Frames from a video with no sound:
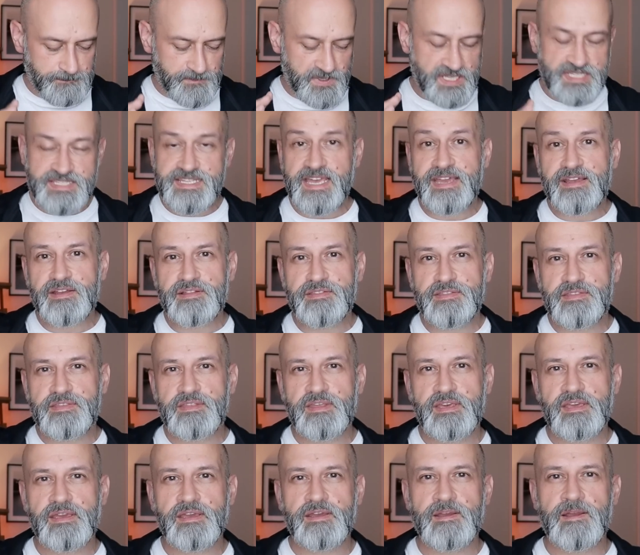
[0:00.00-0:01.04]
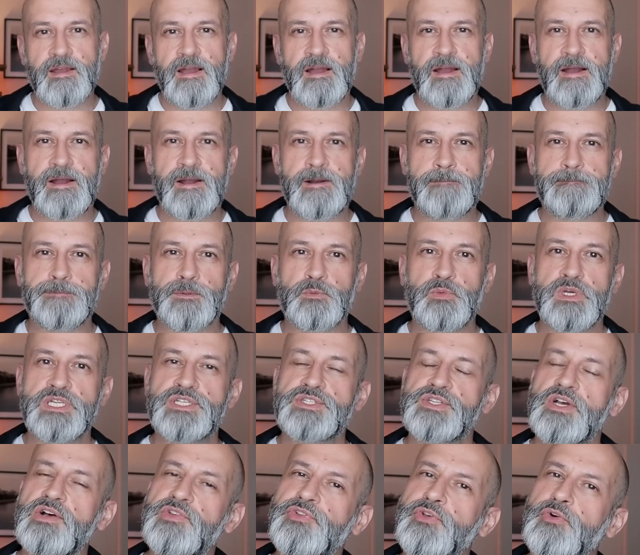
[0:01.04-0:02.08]
The second thing, which
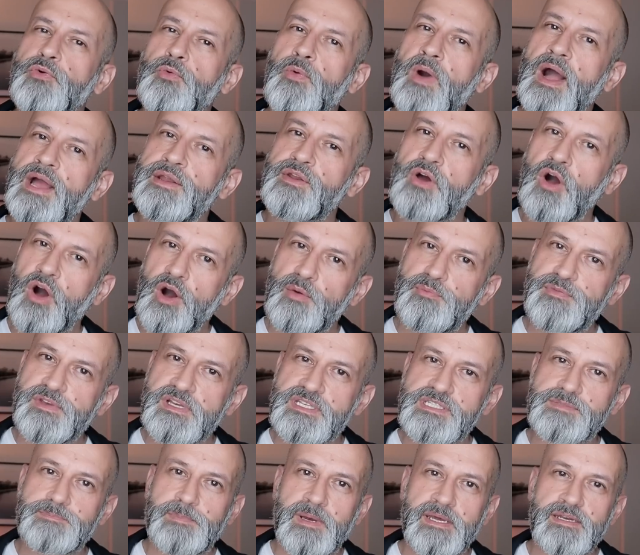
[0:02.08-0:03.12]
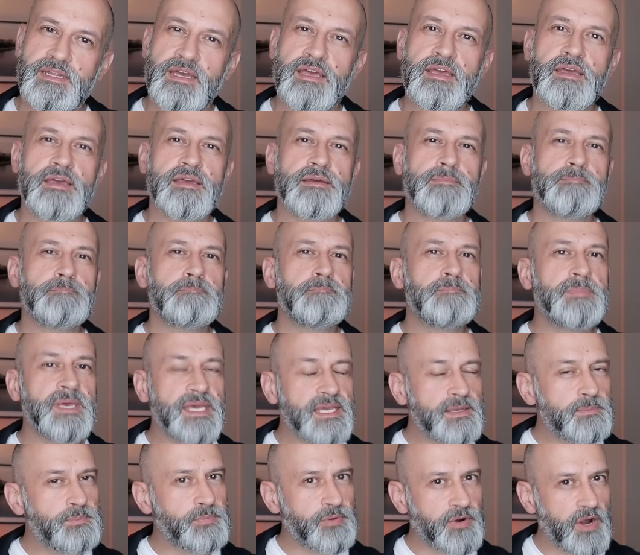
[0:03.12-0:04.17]
is also quite obvious but a
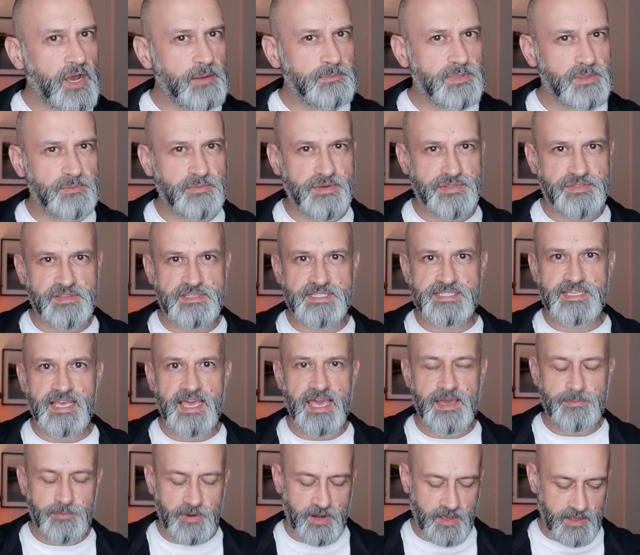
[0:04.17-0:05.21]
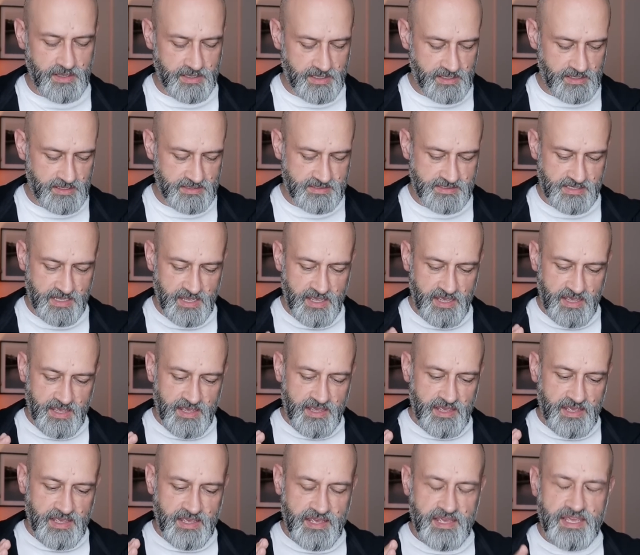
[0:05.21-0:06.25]
big problem with this camera, is
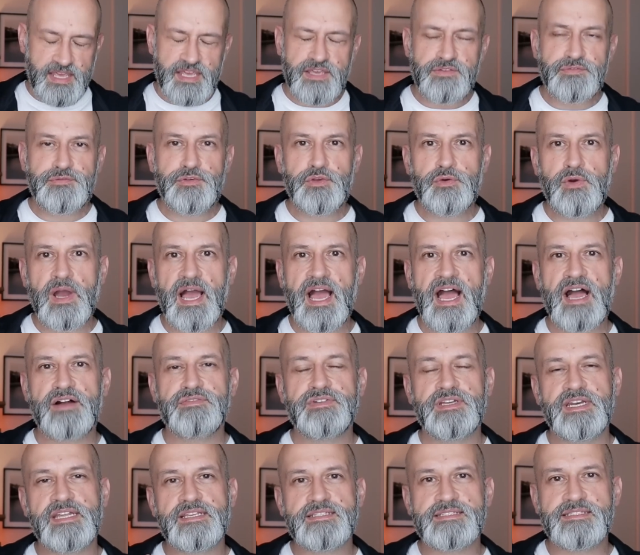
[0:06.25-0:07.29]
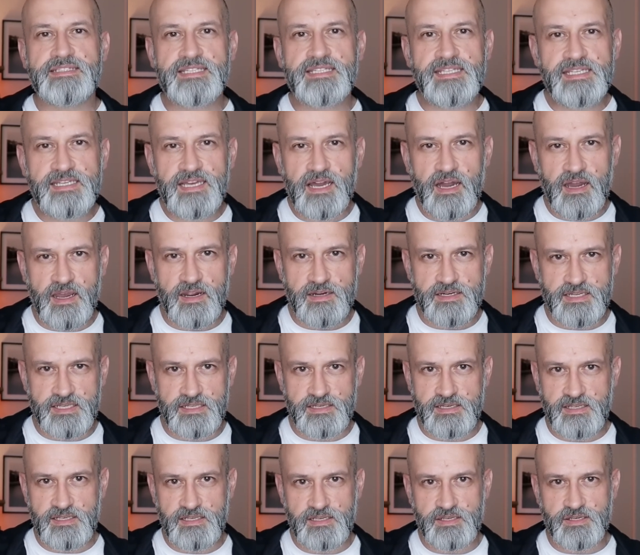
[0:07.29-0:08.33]
if you have an SD card in
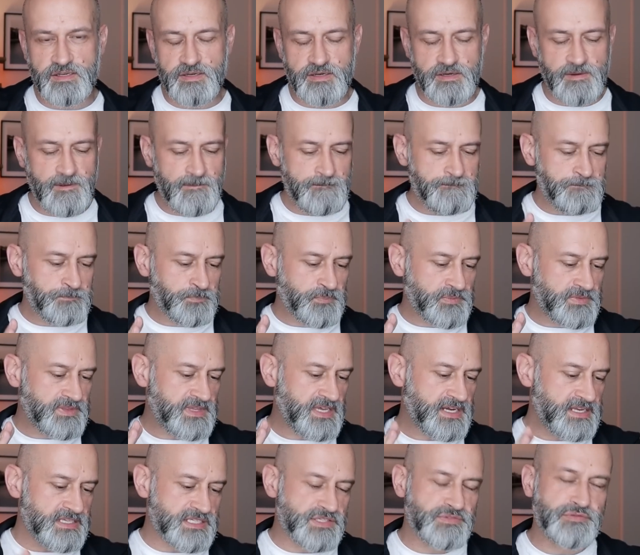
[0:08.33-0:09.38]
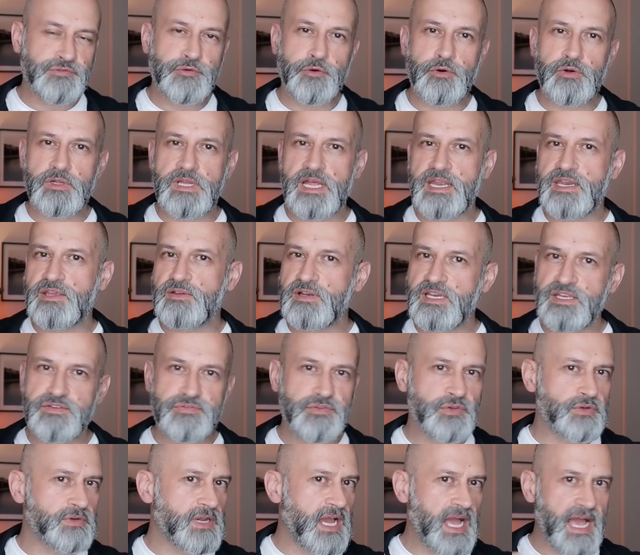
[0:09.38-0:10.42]
here that is full and you leave
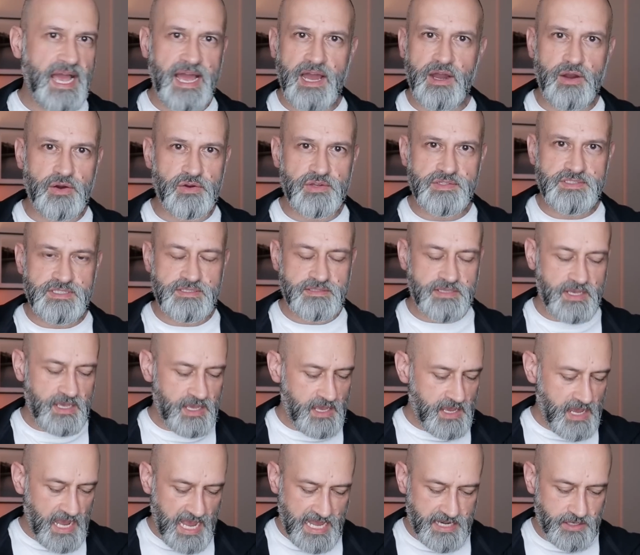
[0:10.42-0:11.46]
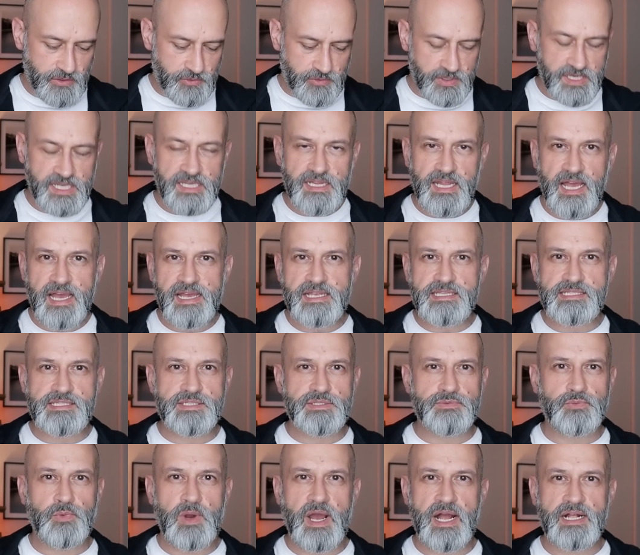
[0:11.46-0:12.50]
your house and you
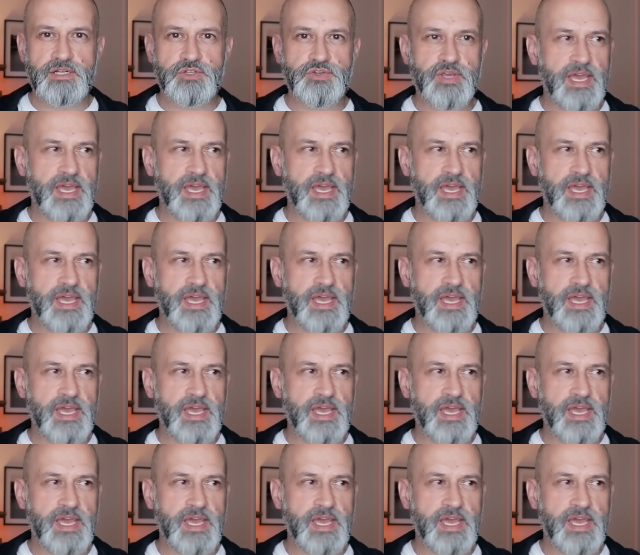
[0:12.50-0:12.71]
realize while